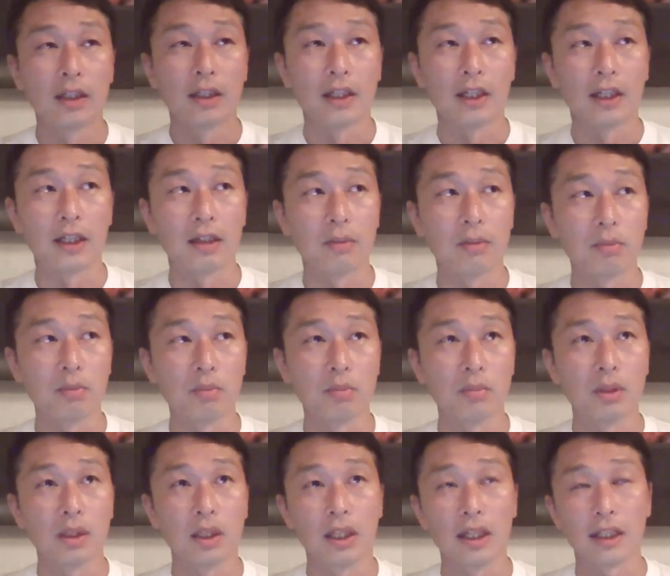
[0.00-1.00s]

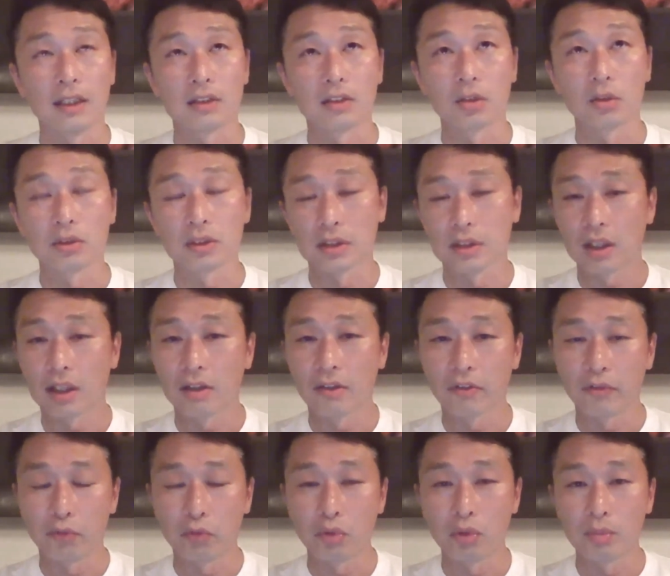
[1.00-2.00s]
And so it's another
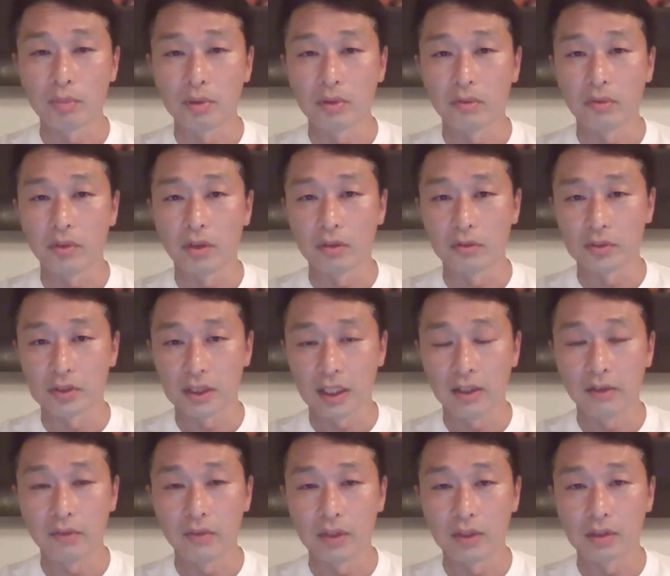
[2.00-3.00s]
form of
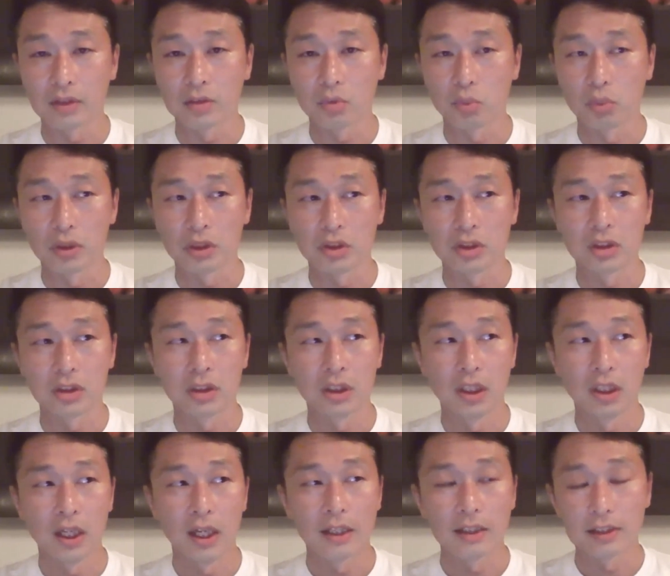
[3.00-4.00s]
savings, which
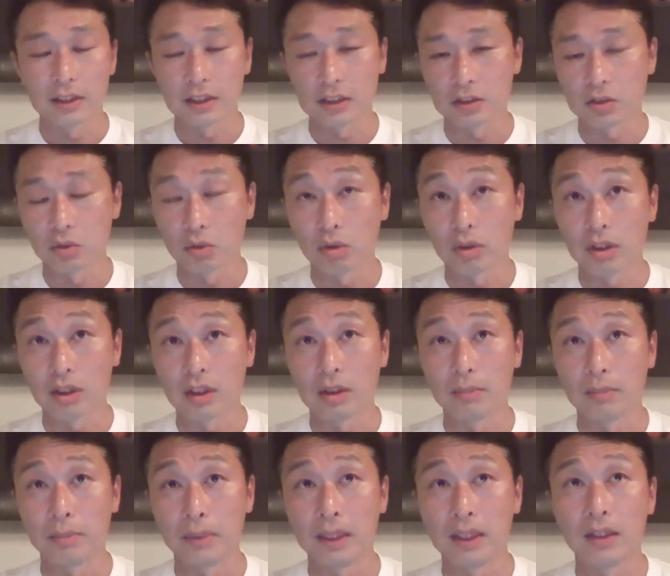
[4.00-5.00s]
has
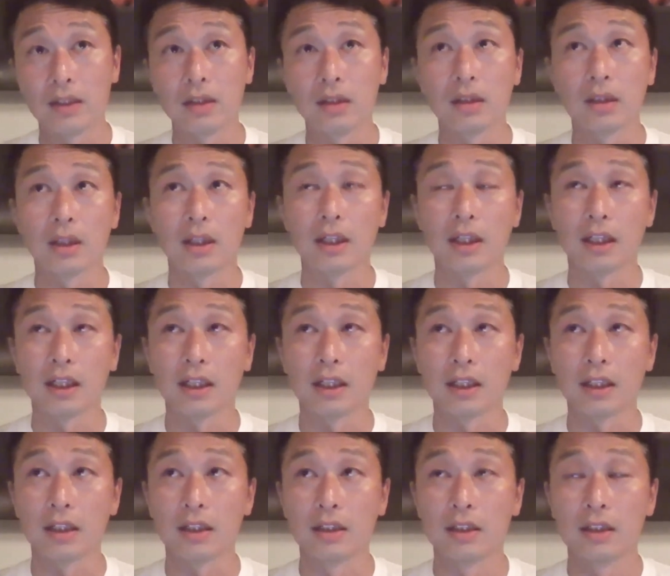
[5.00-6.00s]
historically been
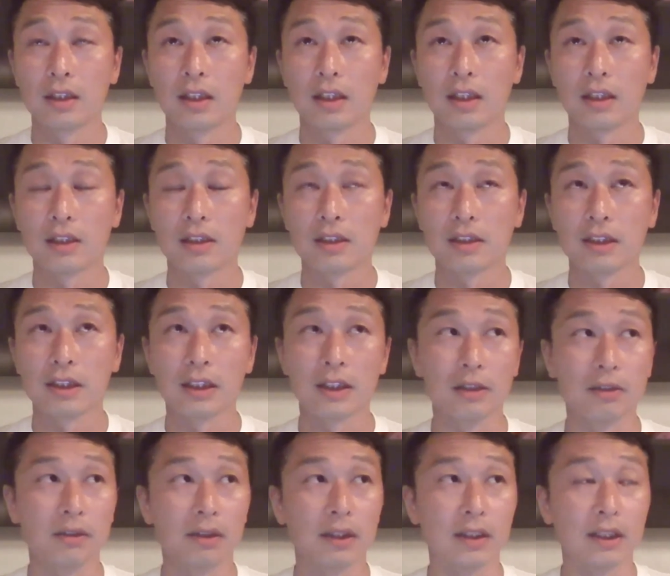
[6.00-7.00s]
you
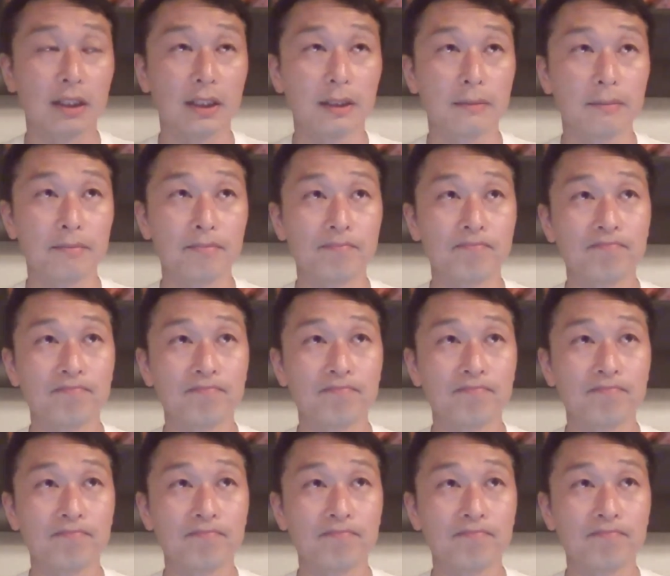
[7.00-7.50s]
know,